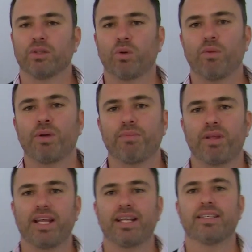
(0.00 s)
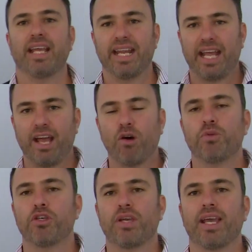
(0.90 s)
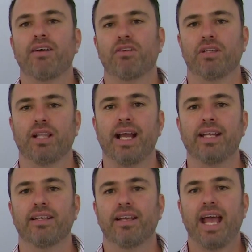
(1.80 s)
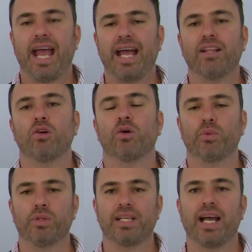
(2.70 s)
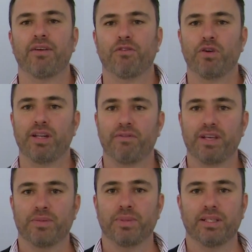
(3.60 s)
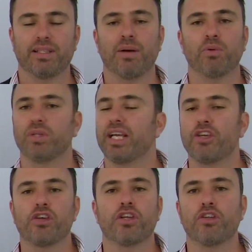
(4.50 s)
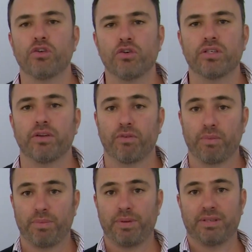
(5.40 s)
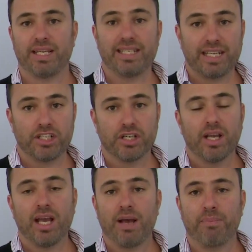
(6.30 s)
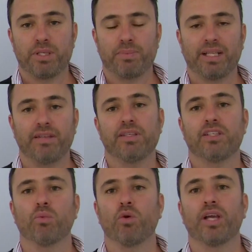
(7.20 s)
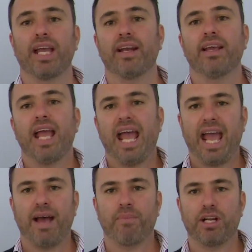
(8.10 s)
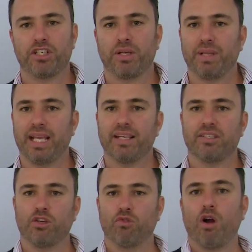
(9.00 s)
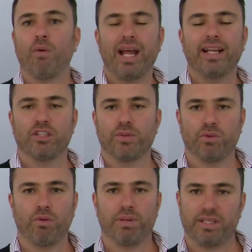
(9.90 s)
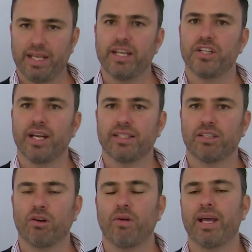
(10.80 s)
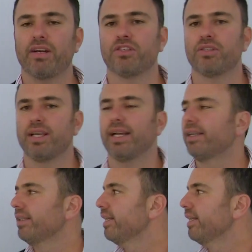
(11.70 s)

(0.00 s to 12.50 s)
So what I mean by that is it helps you calculate how long it would take for an investment to double. Now you can use it from a percentage perspective, so to work out how much something has to grow at in terms of what percentage it has to grow at, I should say.